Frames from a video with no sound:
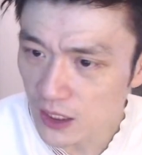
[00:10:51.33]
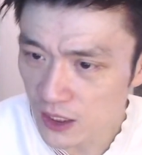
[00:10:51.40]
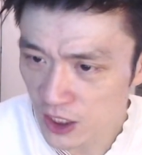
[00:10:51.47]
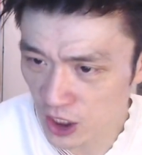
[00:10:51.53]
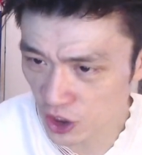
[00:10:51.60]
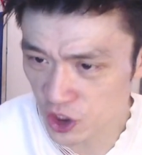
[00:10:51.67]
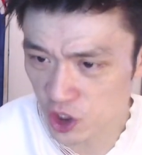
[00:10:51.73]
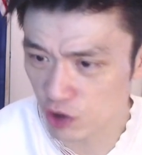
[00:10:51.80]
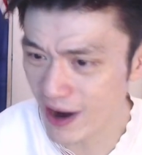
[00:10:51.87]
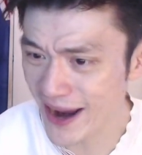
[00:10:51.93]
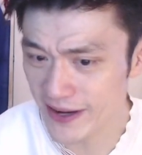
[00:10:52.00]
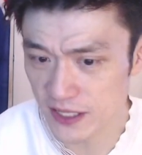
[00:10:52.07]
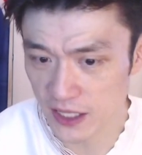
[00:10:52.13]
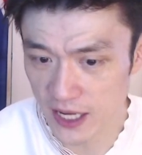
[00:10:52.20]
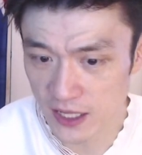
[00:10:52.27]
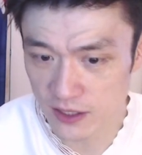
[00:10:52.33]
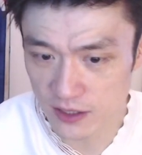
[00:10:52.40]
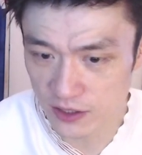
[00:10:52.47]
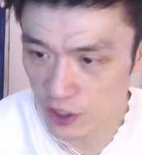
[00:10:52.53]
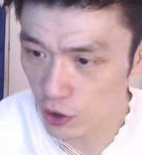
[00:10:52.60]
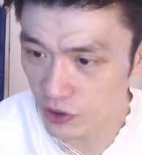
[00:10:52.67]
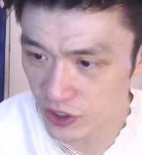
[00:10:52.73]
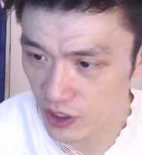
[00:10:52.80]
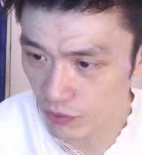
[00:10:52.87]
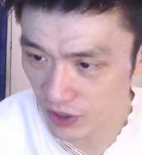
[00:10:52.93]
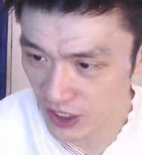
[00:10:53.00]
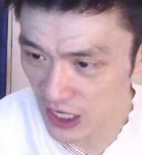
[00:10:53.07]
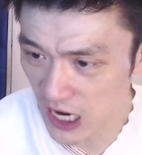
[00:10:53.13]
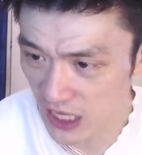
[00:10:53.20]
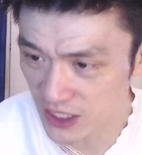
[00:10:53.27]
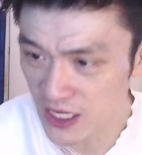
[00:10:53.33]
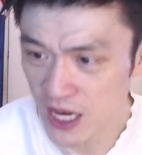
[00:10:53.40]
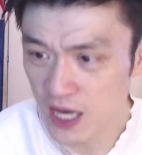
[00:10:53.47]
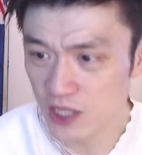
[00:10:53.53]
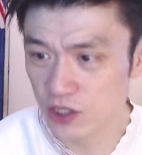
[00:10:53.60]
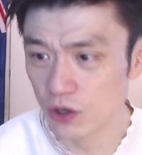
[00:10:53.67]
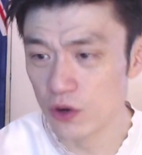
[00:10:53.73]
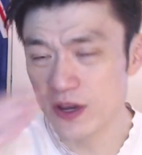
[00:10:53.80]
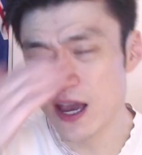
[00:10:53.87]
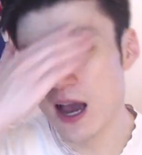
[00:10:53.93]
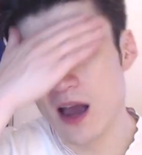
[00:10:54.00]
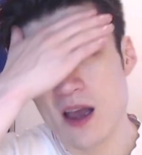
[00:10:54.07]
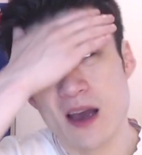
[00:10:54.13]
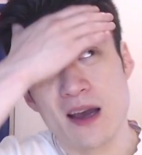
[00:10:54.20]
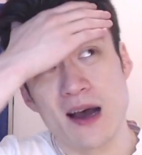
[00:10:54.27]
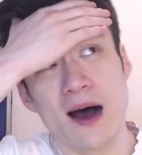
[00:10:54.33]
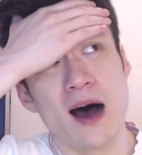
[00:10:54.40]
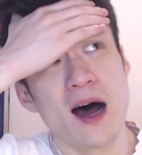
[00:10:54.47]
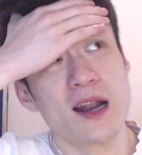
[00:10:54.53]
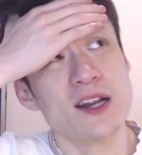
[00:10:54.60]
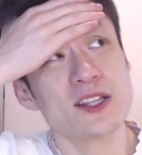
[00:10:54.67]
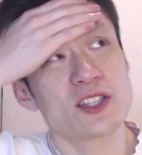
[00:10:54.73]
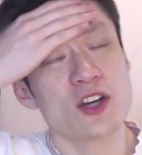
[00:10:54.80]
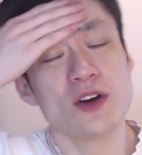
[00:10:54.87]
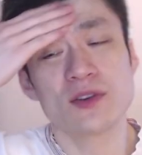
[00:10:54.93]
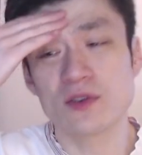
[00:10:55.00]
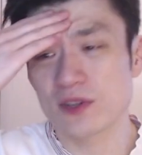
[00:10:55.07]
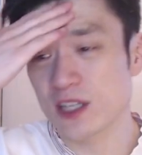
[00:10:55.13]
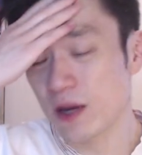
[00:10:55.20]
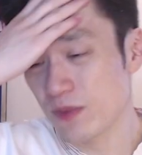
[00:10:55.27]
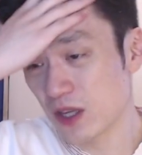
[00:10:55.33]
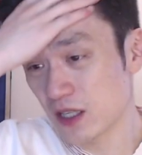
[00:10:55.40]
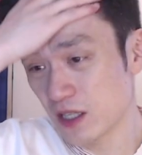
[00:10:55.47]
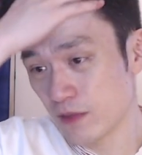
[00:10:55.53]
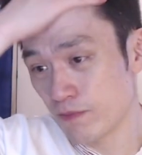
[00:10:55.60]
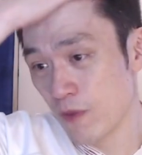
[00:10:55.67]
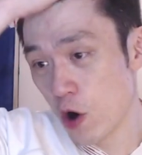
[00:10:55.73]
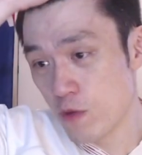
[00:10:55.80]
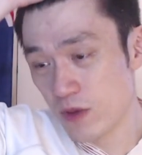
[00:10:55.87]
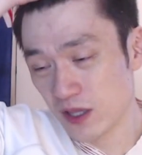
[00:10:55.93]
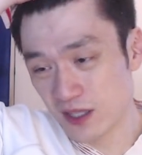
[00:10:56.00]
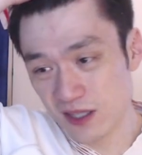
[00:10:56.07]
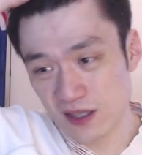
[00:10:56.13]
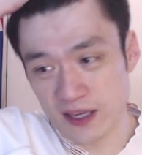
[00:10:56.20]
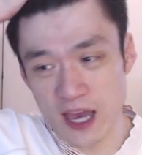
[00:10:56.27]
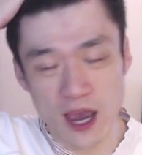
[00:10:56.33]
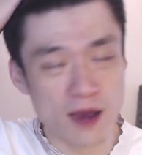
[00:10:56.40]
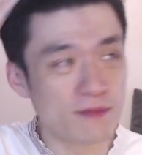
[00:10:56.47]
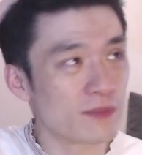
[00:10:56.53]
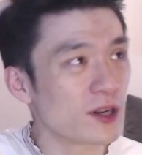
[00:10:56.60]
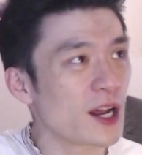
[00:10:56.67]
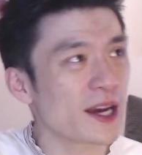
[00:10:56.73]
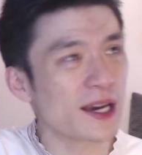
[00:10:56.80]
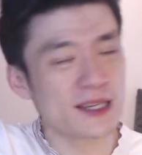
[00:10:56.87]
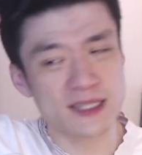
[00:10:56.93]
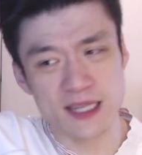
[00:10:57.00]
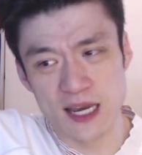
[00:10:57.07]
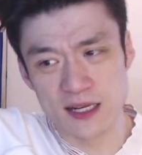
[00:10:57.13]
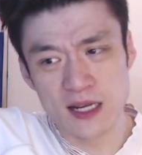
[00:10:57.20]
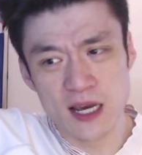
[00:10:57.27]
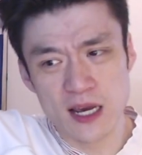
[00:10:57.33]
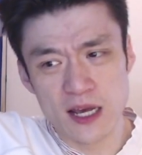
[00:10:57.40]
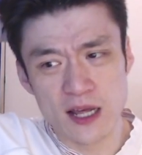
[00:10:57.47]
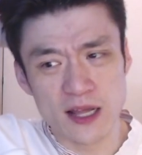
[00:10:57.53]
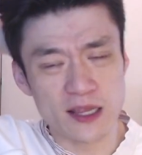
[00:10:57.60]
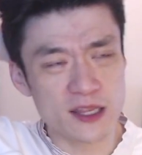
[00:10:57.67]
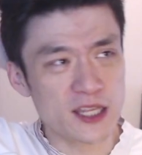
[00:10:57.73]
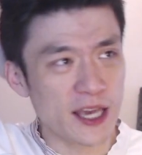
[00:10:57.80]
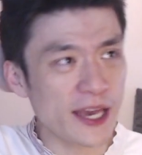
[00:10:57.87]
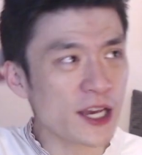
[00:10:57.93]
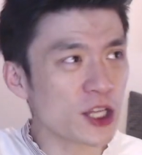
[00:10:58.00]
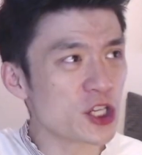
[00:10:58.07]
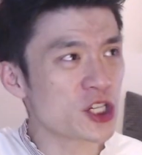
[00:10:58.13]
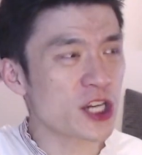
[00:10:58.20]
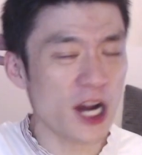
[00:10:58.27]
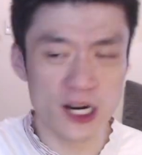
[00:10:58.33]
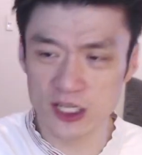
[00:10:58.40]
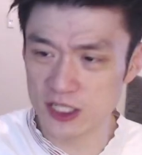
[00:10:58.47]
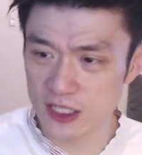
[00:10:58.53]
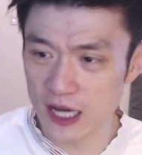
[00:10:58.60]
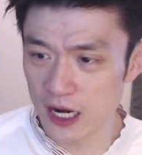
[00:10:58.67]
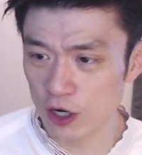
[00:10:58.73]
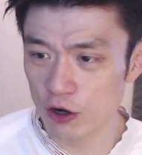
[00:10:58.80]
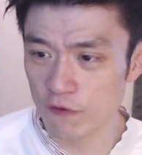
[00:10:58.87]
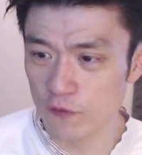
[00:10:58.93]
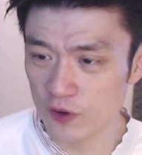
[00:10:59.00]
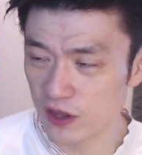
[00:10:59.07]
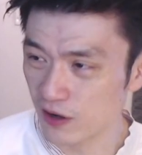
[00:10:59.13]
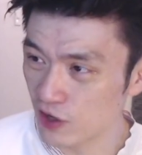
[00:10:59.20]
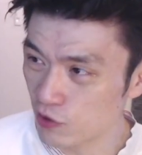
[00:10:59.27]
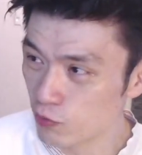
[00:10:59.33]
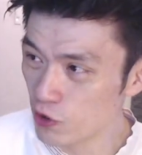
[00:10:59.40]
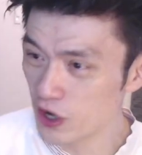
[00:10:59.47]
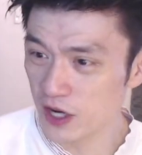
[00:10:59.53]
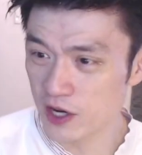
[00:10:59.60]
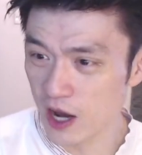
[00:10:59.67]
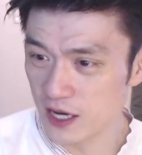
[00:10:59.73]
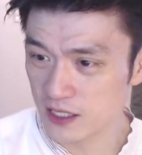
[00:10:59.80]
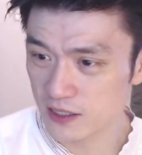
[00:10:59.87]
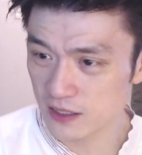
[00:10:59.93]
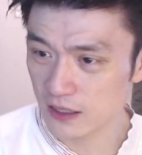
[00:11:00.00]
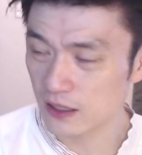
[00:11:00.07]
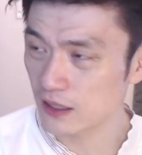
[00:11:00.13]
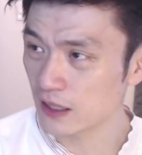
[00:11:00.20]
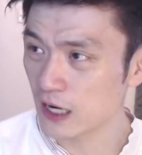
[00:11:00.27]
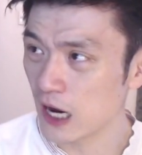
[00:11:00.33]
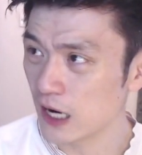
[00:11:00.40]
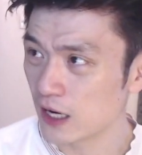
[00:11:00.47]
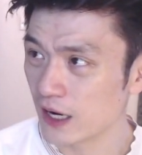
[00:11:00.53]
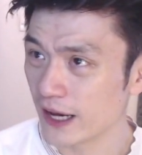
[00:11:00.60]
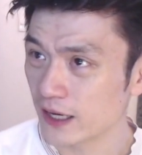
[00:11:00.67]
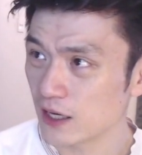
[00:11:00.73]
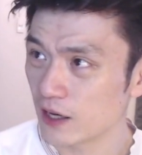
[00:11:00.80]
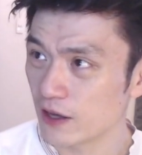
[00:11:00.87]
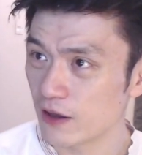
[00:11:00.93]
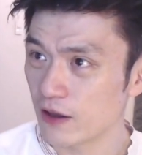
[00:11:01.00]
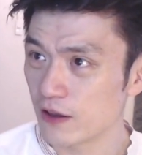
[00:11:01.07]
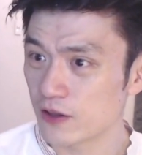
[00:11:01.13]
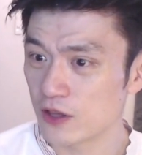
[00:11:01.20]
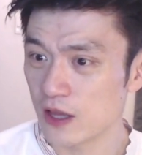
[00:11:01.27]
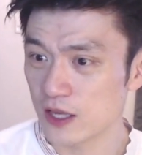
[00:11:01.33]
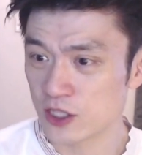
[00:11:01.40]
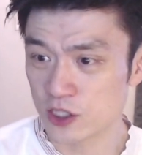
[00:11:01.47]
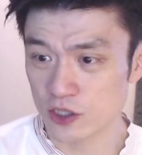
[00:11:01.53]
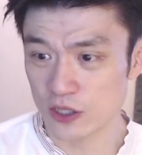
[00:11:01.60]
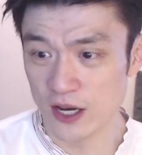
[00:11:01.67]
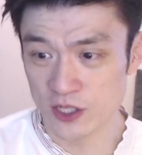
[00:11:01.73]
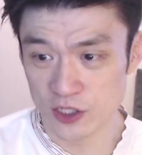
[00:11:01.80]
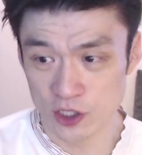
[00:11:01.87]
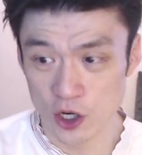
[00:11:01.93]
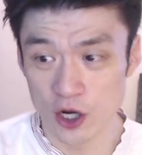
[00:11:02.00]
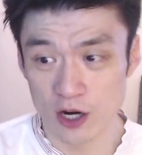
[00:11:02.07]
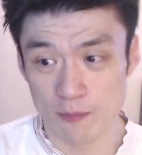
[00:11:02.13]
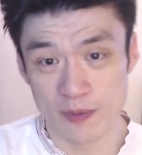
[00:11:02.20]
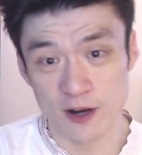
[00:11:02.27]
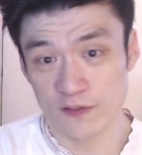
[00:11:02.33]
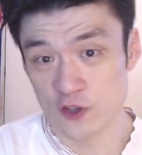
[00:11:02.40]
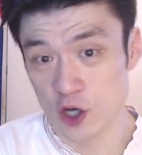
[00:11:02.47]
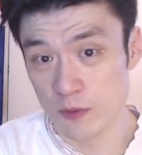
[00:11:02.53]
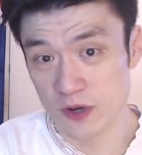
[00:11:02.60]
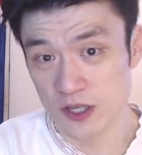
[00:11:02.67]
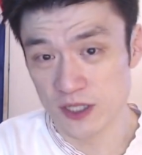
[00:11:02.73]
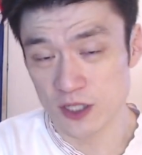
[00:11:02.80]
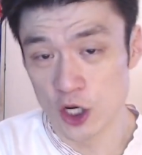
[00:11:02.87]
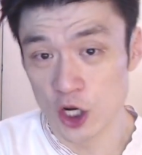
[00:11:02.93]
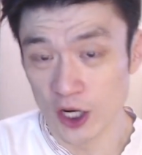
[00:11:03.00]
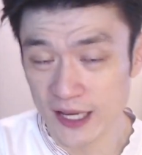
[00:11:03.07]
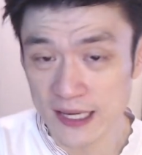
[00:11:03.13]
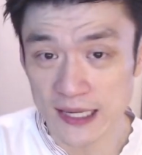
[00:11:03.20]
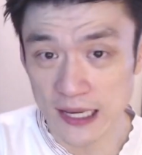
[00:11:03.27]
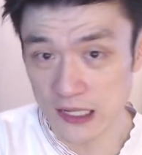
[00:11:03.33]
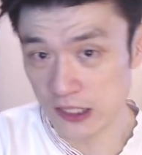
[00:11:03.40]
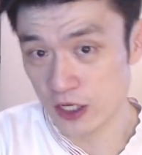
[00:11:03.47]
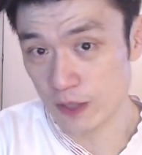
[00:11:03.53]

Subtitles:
constrained in those regards. So yeah, let's go through some of the moments in the game. Like I said, the English kind of started off with a really nice kind of like asserted a bit of dominance early, get an